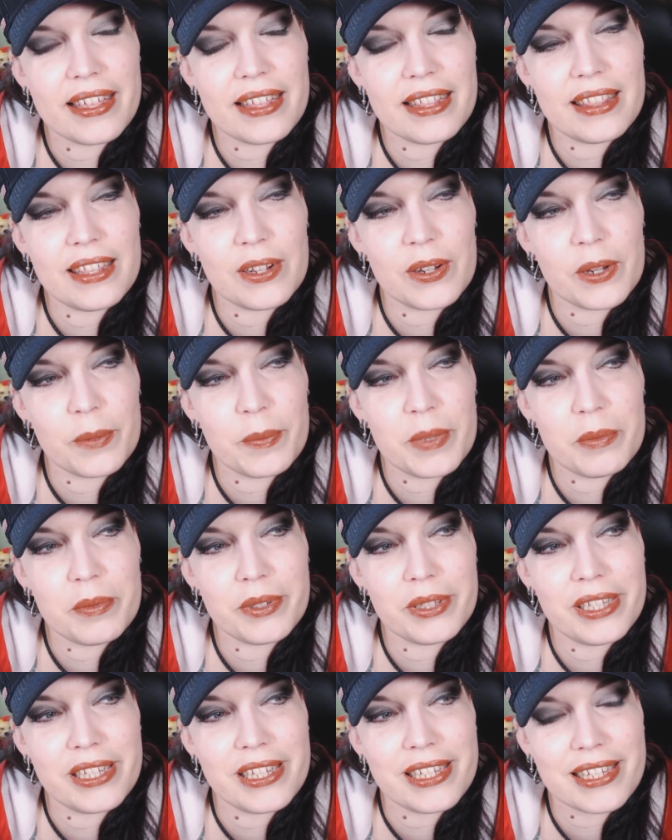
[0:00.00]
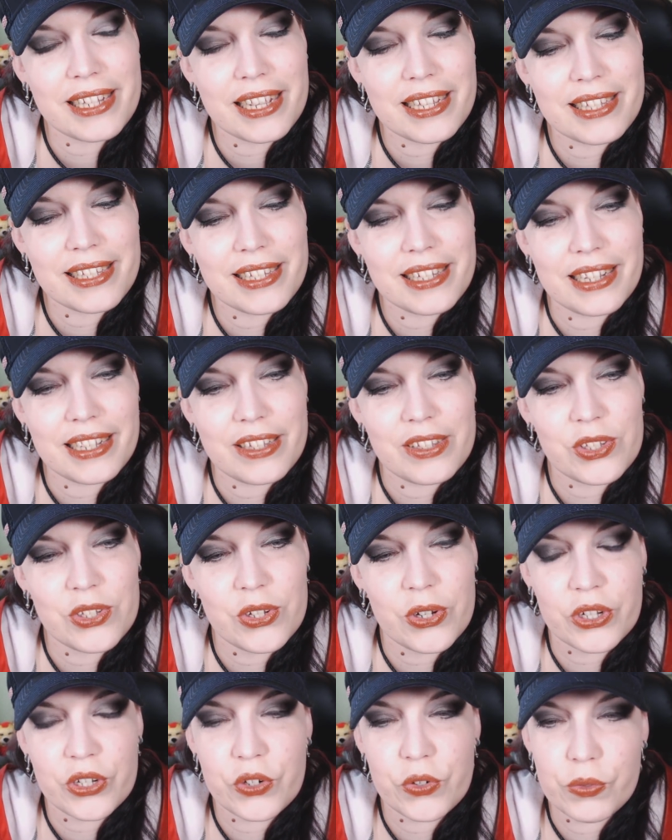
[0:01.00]
there are people discussing in
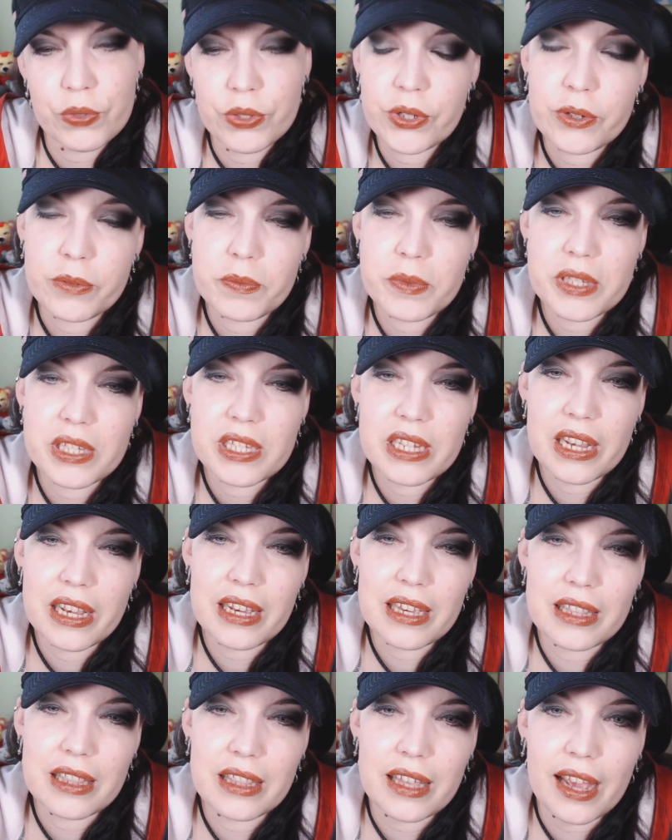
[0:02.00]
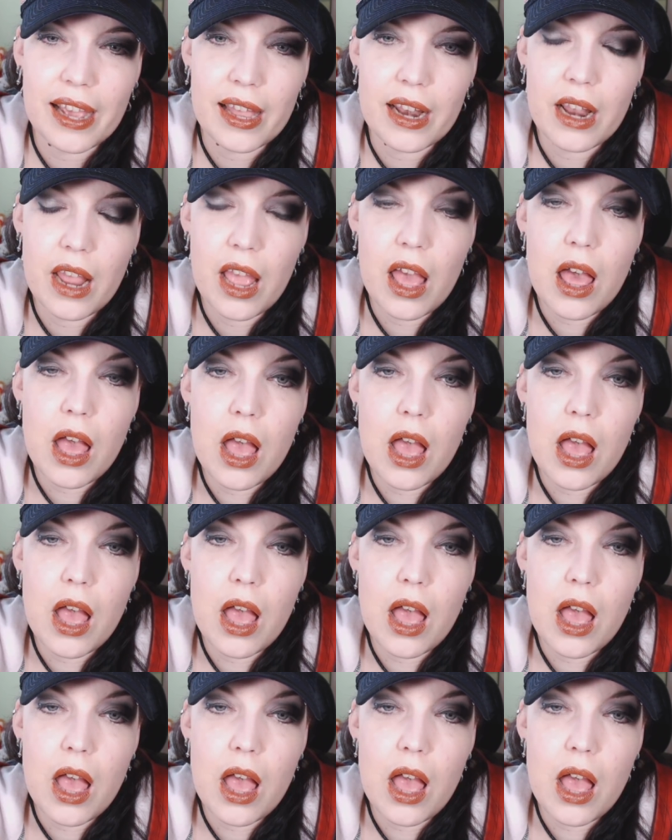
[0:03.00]
certain groups that